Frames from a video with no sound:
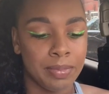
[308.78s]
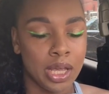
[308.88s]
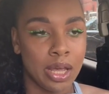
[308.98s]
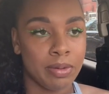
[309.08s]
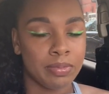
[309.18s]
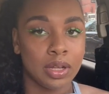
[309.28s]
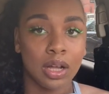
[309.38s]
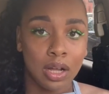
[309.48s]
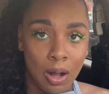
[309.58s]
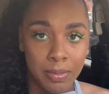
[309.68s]
Bam,
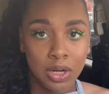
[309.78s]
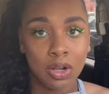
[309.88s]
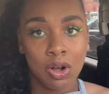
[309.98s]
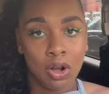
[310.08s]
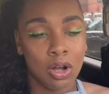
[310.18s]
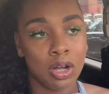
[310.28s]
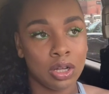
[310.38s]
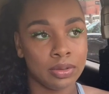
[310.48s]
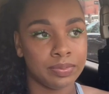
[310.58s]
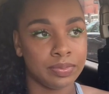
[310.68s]
come in the
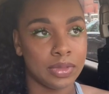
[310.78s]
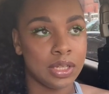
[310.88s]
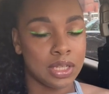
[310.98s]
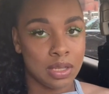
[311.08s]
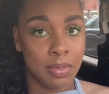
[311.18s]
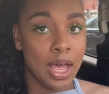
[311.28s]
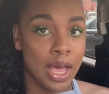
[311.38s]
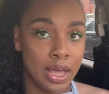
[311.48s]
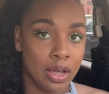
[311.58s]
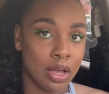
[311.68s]
car. And this time I
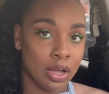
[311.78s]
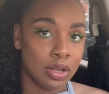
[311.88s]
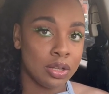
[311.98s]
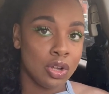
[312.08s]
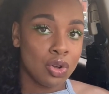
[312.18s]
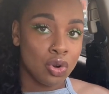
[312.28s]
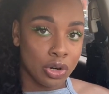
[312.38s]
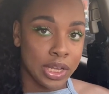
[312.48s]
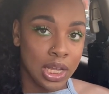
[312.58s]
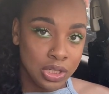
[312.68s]
had a
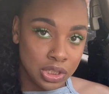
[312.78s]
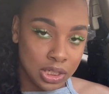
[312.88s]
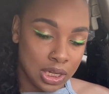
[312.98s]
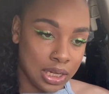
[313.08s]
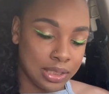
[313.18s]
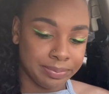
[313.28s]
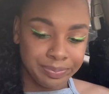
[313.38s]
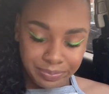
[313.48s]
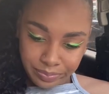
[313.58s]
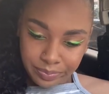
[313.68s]
Caucasian guy.
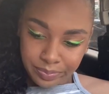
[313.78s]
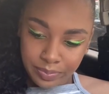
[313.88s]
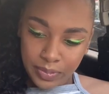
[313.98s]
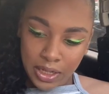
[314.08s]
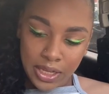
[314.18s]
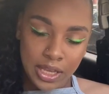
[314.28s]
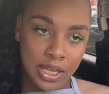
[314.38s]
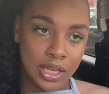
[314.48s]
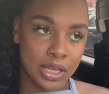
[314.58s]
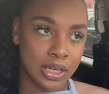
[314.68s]

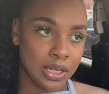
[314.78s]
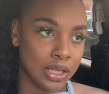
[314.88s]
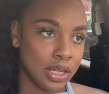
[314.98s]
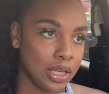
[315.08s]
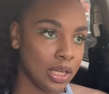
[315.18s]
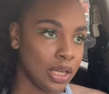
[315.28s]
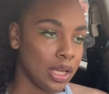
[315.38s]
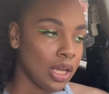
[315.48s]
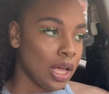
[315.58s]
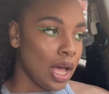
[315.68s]
And
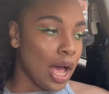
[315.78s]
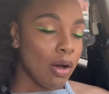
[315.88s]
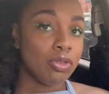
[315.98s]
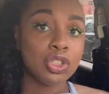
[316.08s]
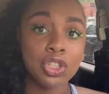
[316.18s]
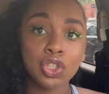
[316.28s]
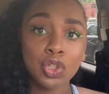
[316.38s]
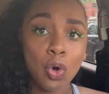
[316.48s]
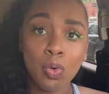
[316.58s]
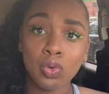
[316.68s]
I was
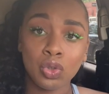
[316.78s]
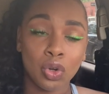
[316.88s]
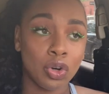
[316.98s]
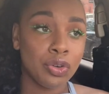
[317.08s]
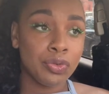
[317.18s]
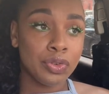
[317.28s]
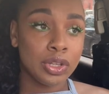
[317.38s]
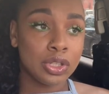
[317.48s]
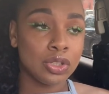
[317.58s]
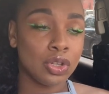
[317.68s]
just so
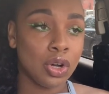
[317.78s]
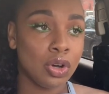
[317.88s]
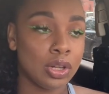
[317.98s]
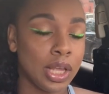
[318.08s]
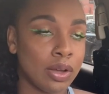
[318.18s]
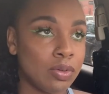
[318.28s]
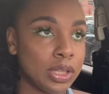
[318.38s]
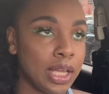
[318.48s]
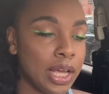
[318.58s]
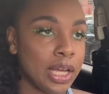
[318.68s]
nervous, yo. Like,
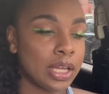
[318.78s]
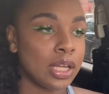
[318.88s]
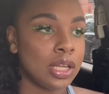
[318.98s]
what the heck?